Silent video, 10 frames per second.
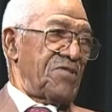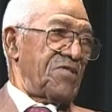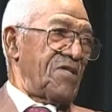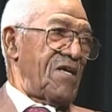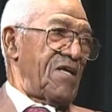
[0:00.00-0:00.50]

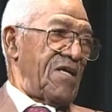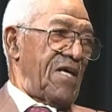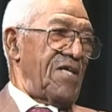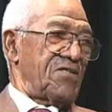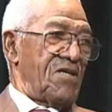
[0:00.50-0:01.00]
started, and
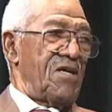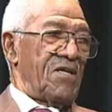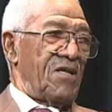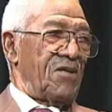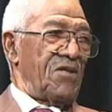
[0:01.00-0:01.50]
I started
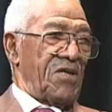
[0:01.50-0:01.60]
to learn